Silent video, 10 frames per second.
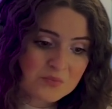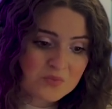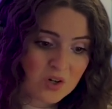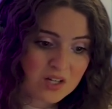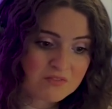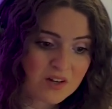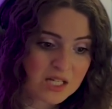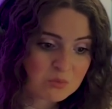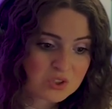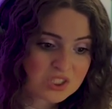Okay,
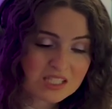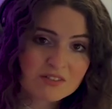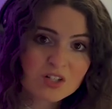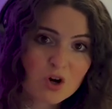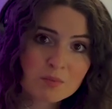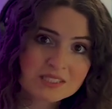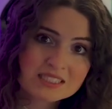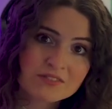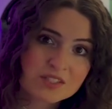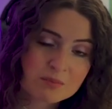fine. We'll just leave an open
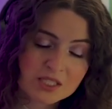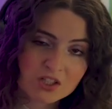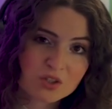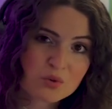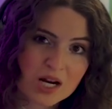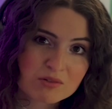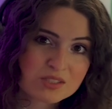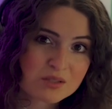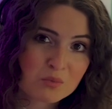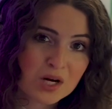safety pin on the ground
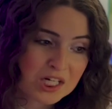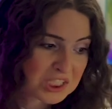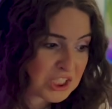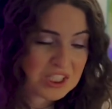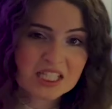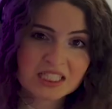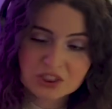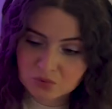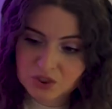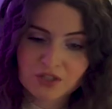somewhere. Good luck
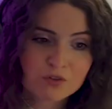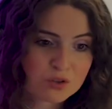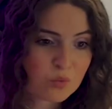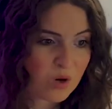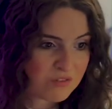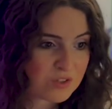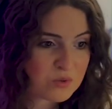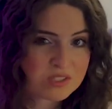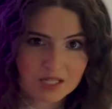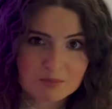to whichever one of you
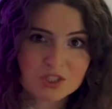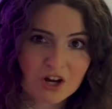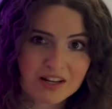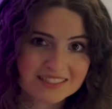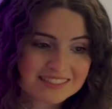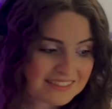steps on it.